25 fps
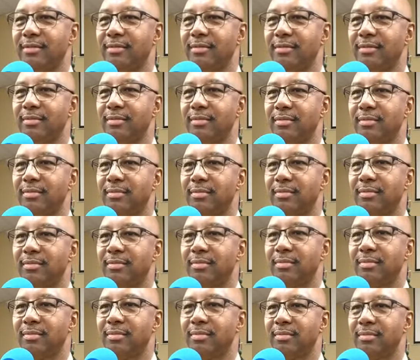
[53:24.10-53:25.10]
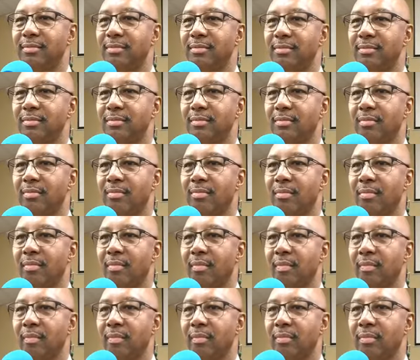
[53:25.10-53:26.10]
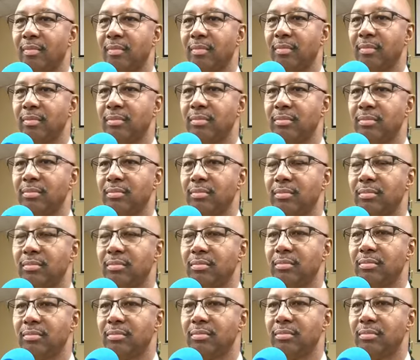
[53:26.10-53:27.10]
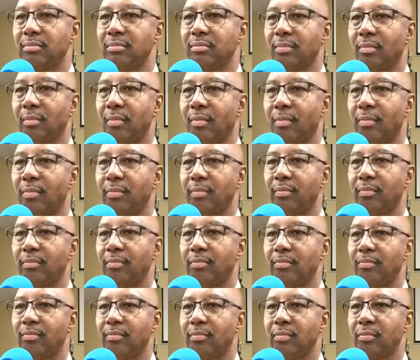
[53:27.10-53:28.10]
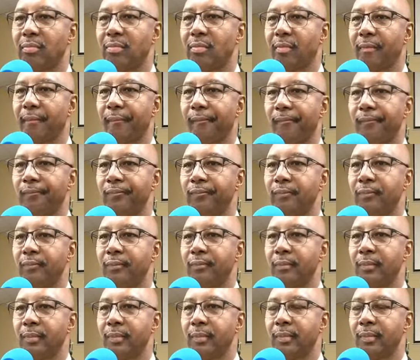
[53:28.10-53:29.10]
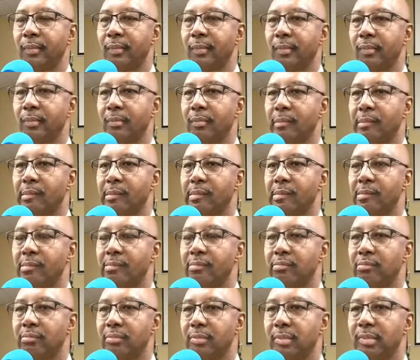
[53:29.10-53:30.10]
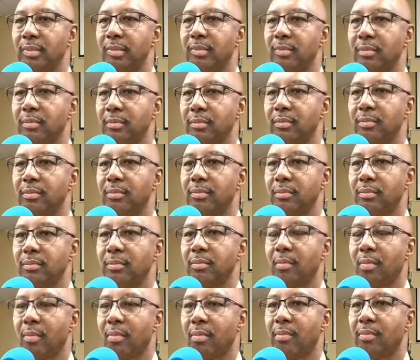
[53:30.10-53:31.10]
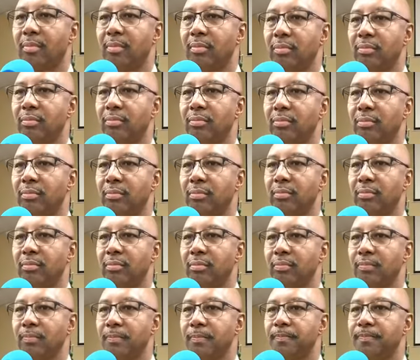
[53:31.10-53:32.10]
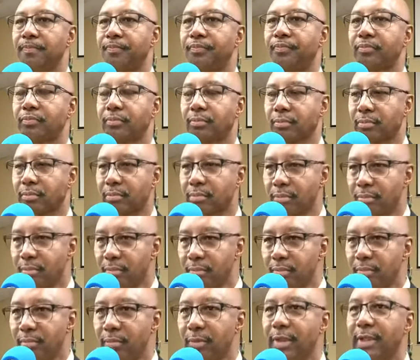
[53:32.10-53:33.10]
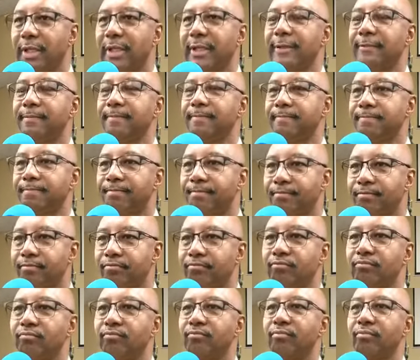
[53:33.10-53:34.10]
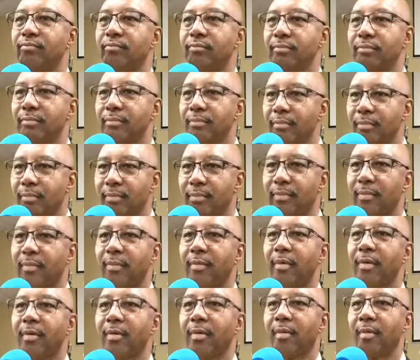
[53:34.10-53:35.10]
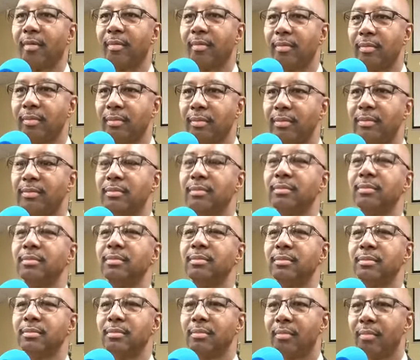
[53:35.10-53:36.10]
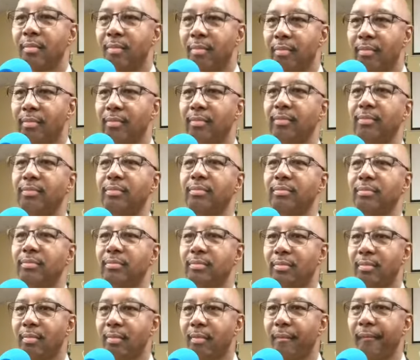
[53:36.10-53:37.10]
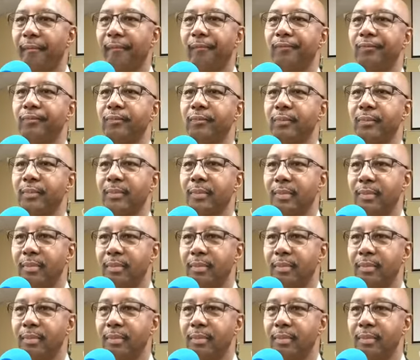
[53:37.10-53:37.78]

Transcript: He was saying that uh, if he died, that's gain, so, you know, he can go be with the Lord, but if he lived, that's better for the people. So okay. we believe that the Lord was going to deliver him because, you know, the people need